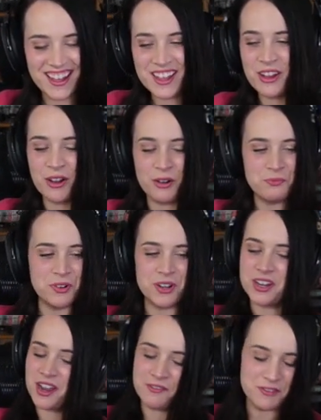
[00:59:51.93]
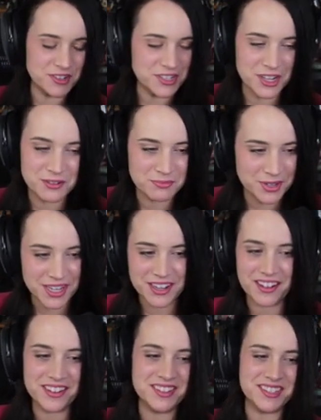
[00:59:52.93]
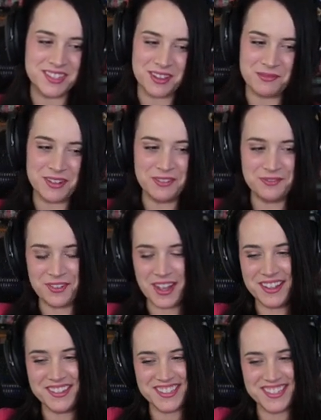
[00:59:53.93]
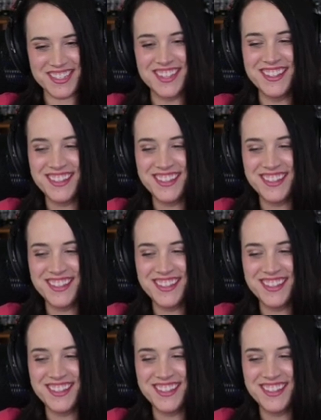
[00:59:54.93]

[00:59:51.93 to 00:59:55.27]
I hope we're never done playing I, the Somnium Files.